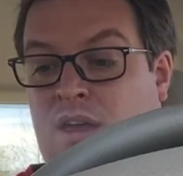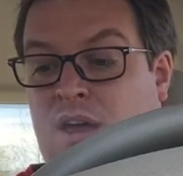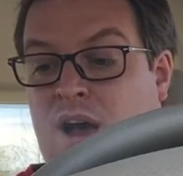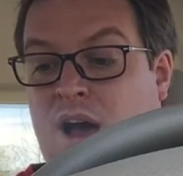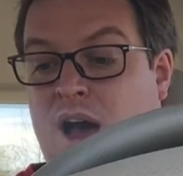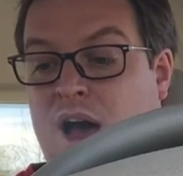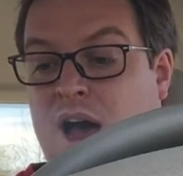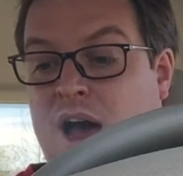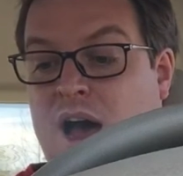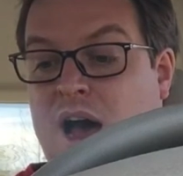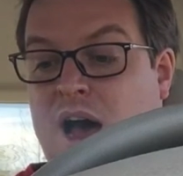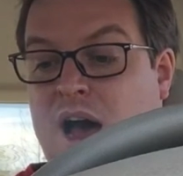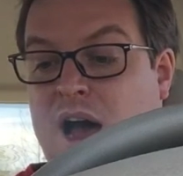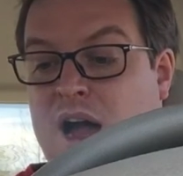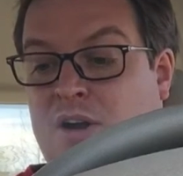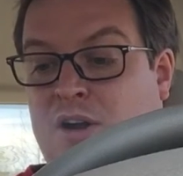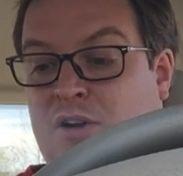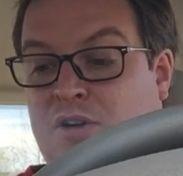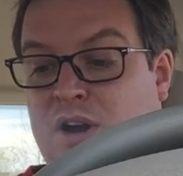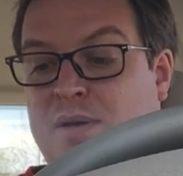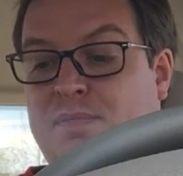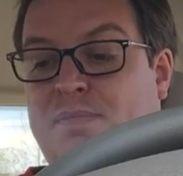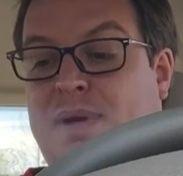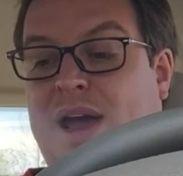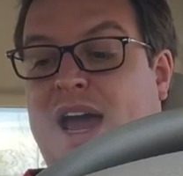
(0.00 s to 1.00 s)

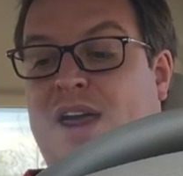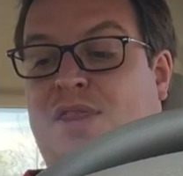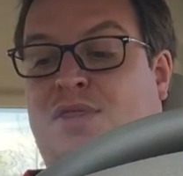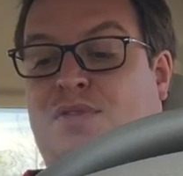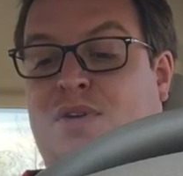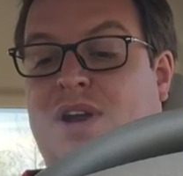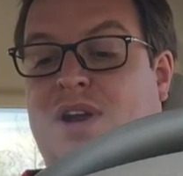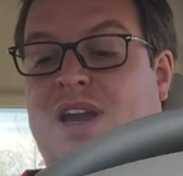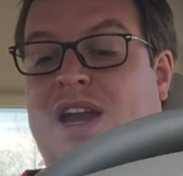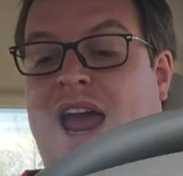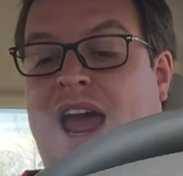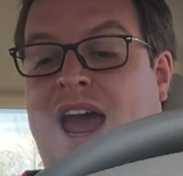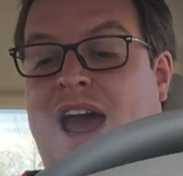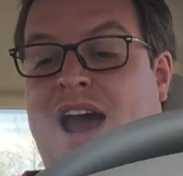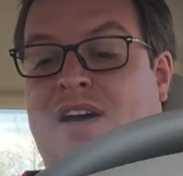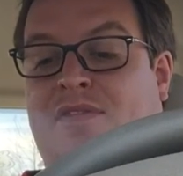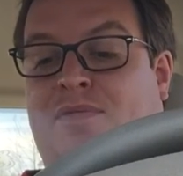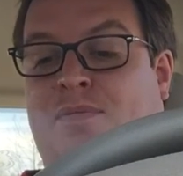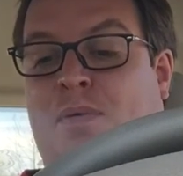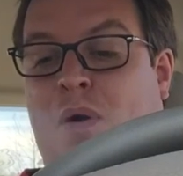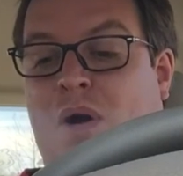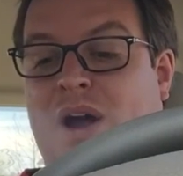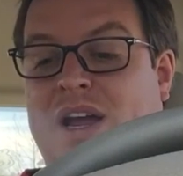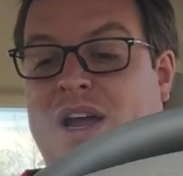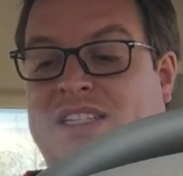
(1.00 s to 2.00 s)
Green Bay,
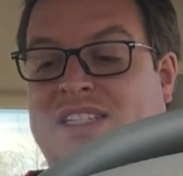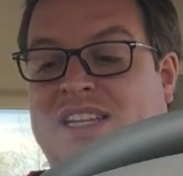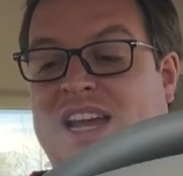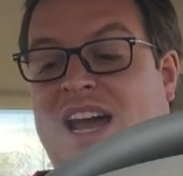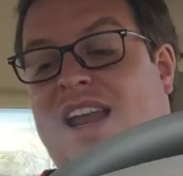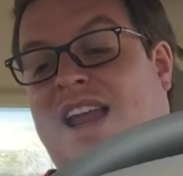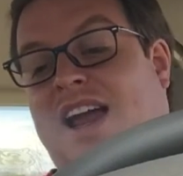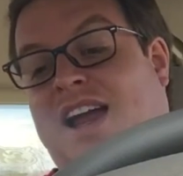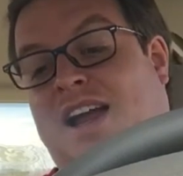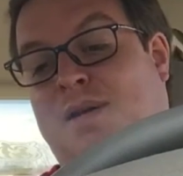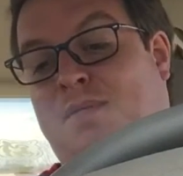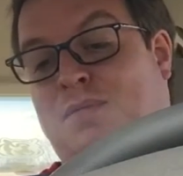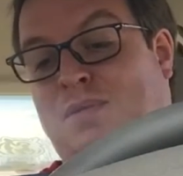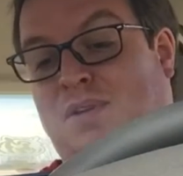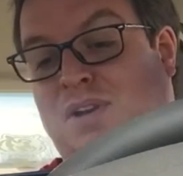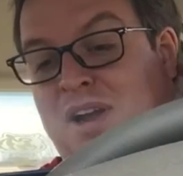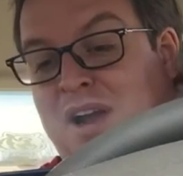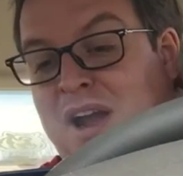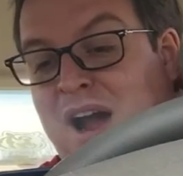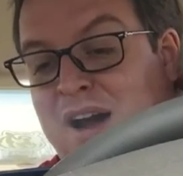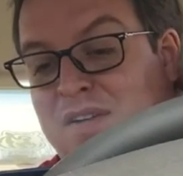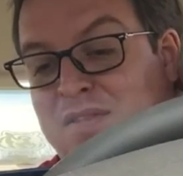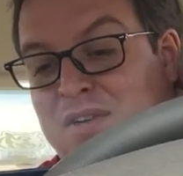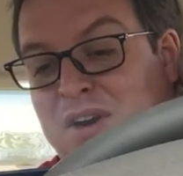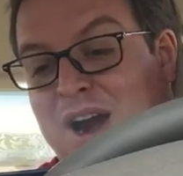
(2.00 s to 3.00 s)
3.5 points. I like them to
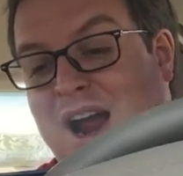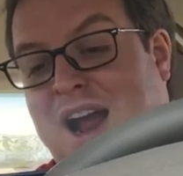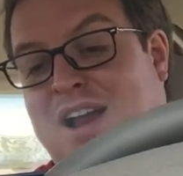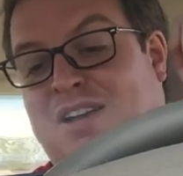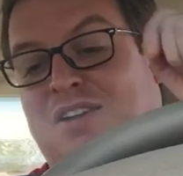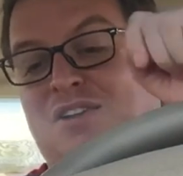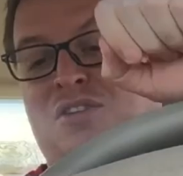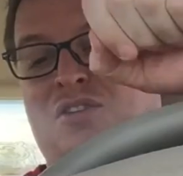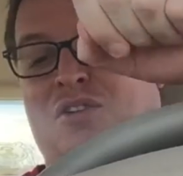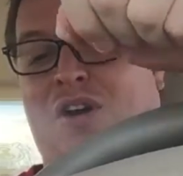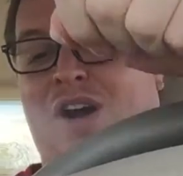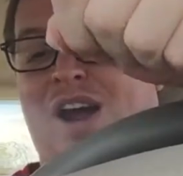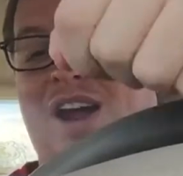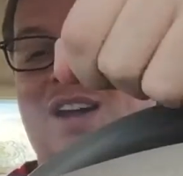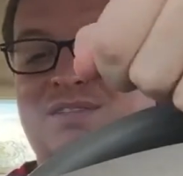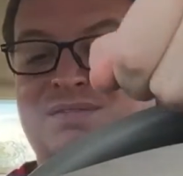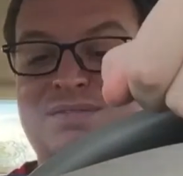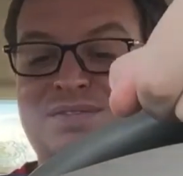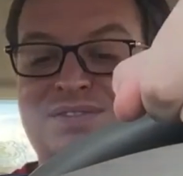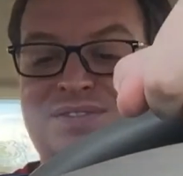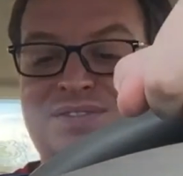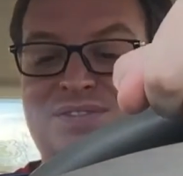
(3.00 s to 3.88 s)
cover at Detroit.